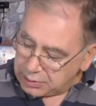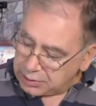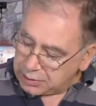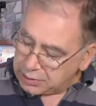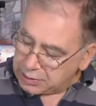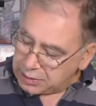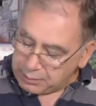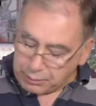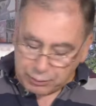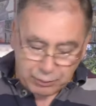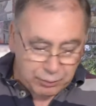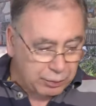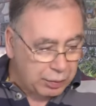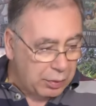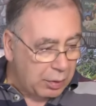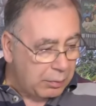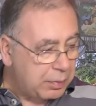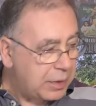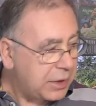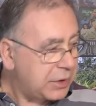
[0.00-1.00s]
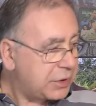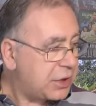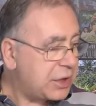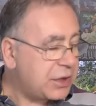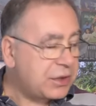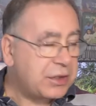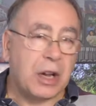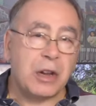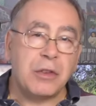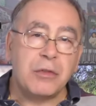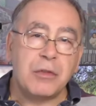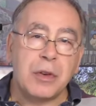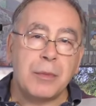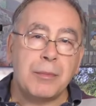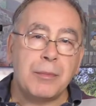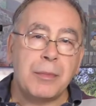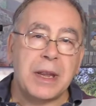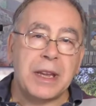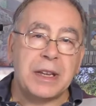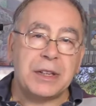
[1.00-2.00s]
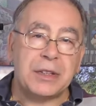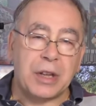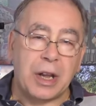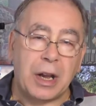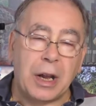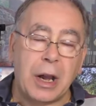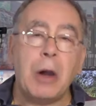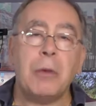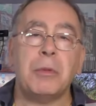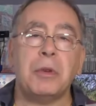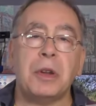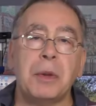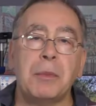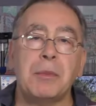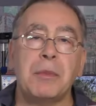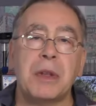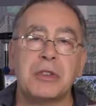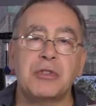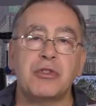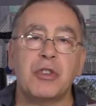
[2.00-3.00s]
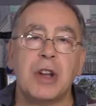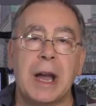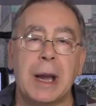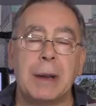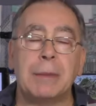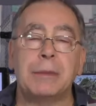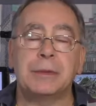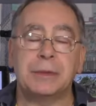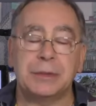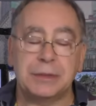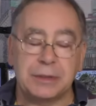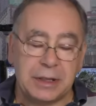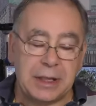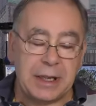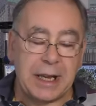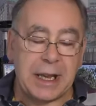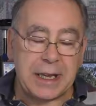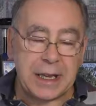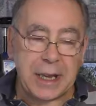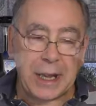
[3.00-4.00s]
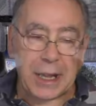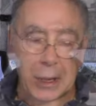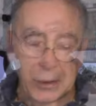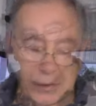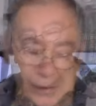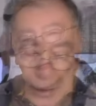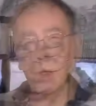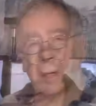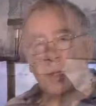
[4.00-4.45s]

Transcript: So probably just over a meter. I'm going to measure it up and let you know.